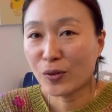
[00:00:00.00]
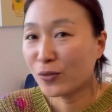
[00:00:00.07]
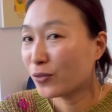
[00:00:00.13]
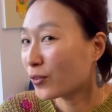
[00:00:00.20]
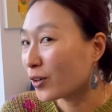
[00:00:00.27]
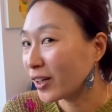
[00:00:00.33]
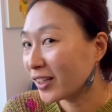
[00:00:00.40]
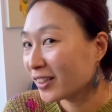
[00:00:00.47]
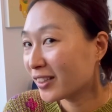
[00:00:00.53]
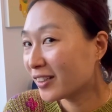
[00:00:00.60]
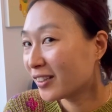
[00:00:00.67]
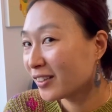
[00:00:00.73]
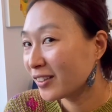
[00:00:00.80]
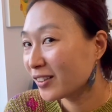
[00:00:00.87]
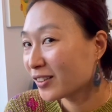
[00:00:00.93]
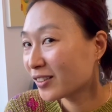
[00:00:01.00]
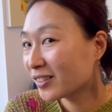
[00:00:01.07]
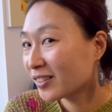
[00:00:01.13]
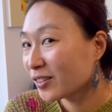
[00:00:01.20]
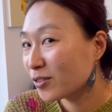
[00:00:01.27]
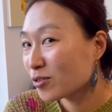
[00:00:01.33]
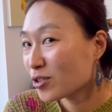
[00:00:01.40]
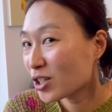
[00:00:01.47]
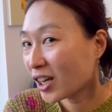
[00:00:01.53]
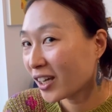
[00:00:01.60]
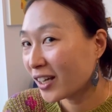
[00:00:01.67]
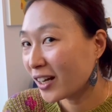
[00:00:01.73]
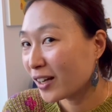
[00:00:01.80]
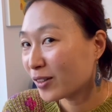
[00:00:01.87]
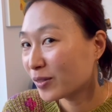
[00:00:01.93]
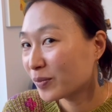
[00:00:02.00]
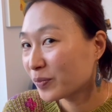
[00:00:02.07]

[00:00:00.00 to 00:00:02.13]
for it. Go check it out.